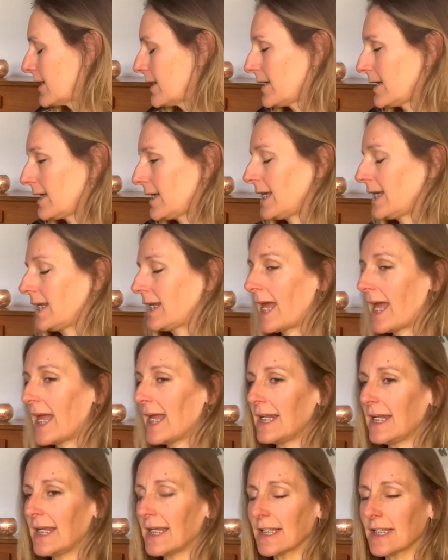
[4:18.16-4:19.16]

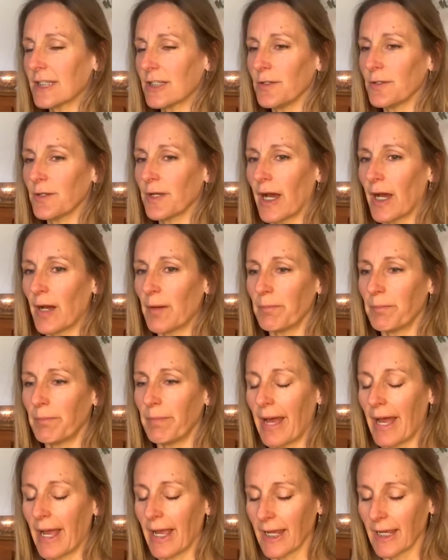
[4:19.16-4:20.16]
Inhaling as you come
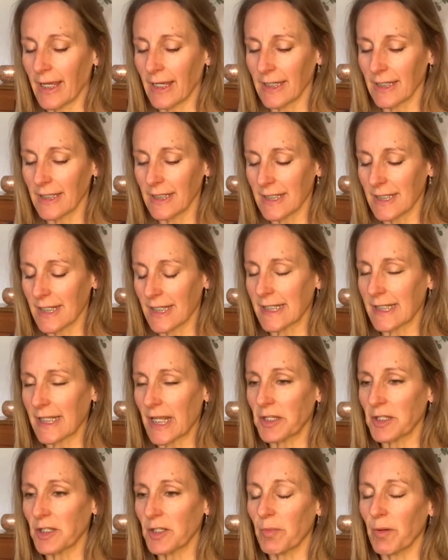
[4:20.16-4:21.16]
back to
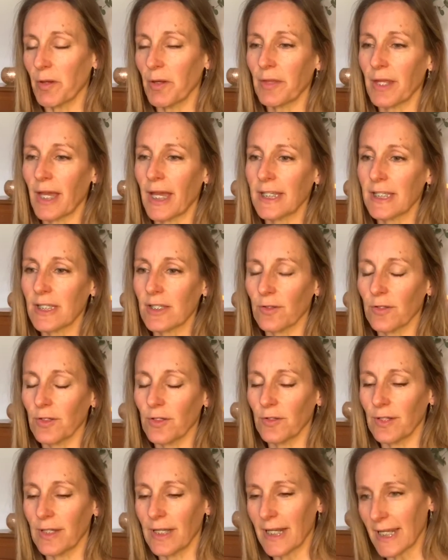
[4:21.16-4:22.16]
center, both hands on your
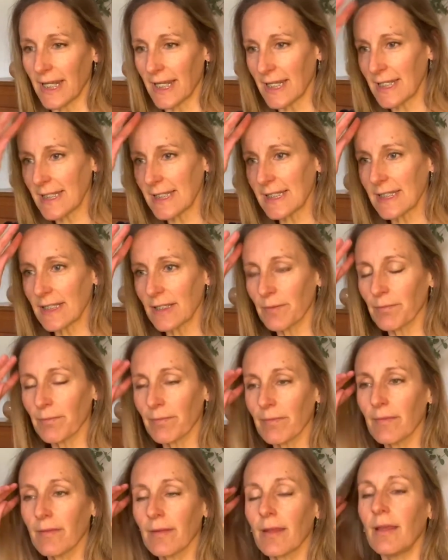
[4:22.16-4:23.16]
knees.
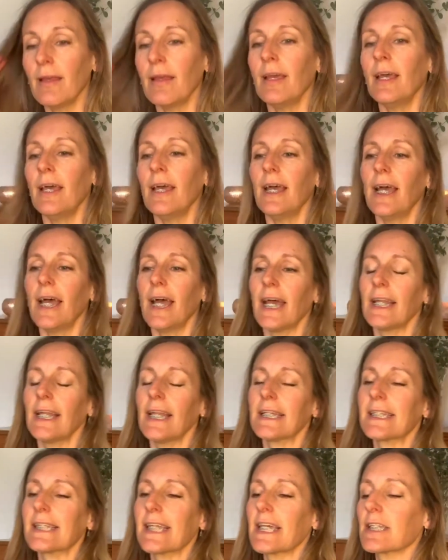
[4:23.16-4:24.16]
And
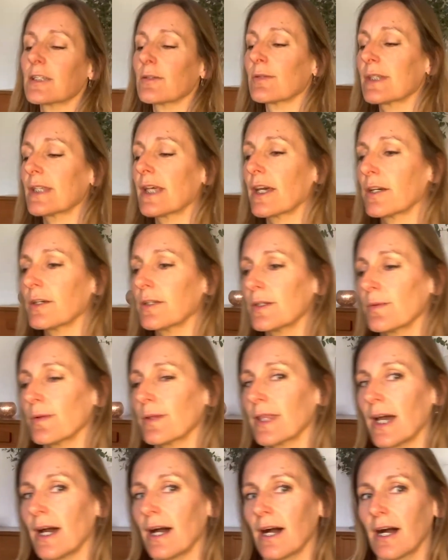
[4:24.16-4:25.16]
let's take some circles with
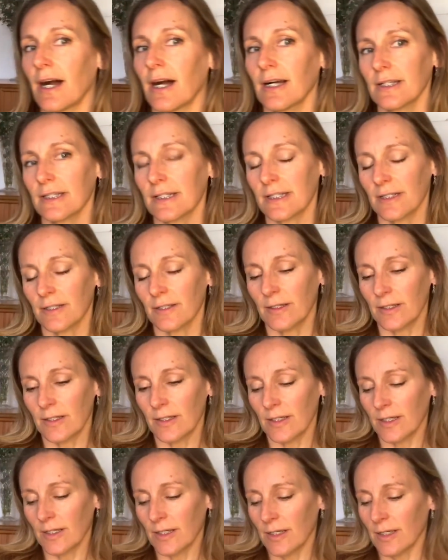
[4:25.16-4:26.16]
the heart,
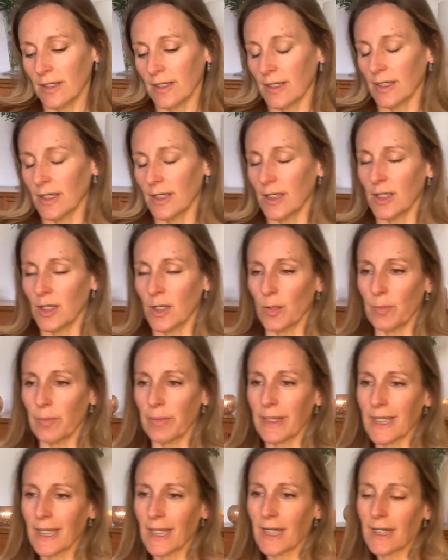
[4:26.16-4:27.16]

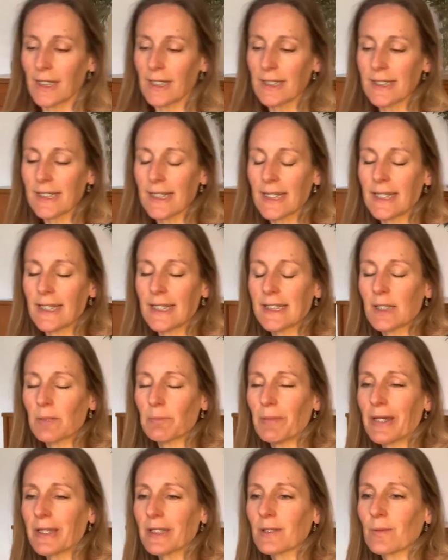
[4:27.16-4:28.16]
because it is the
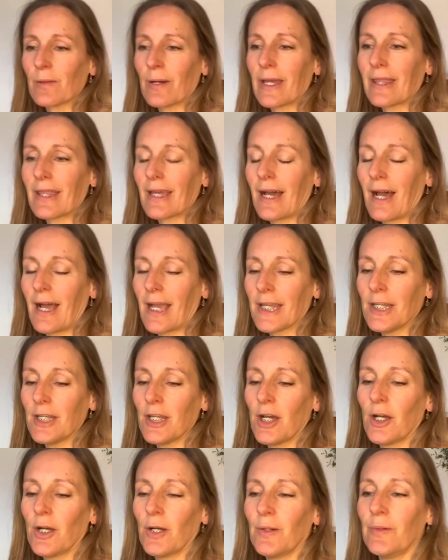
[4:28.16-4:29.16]
best way that I
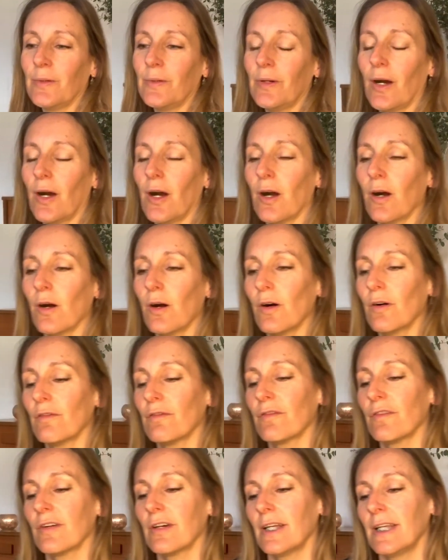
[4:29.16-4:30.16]
know
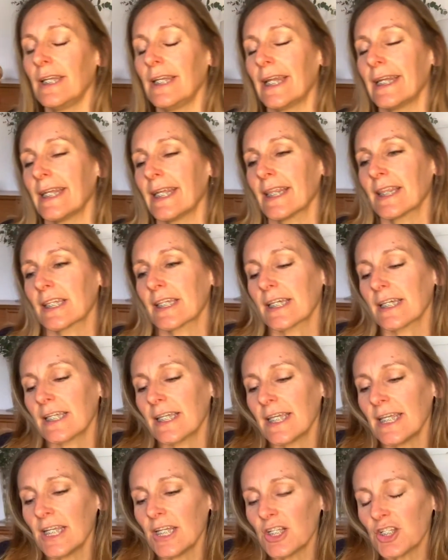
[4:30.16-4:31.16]
of letting
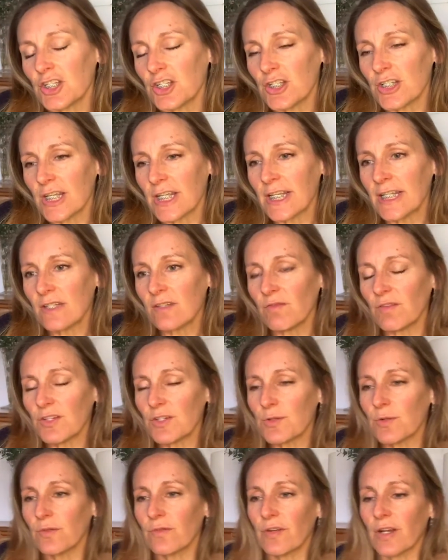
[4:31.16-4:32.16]
each
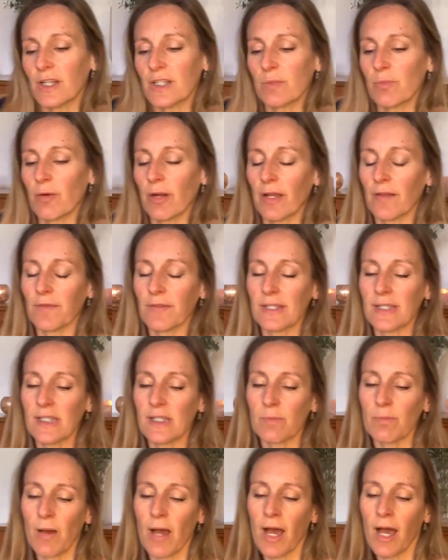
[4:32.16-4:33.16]
individual vertebrae of the
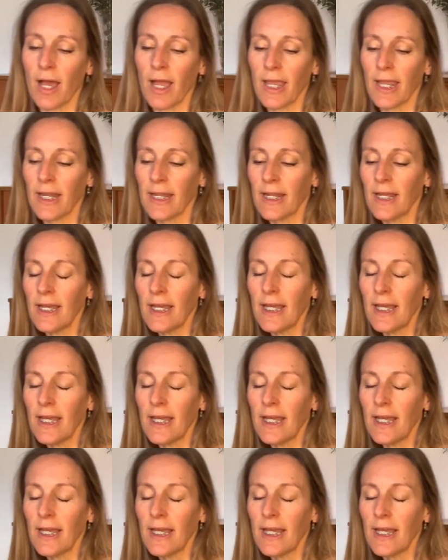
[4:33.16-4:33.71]
spine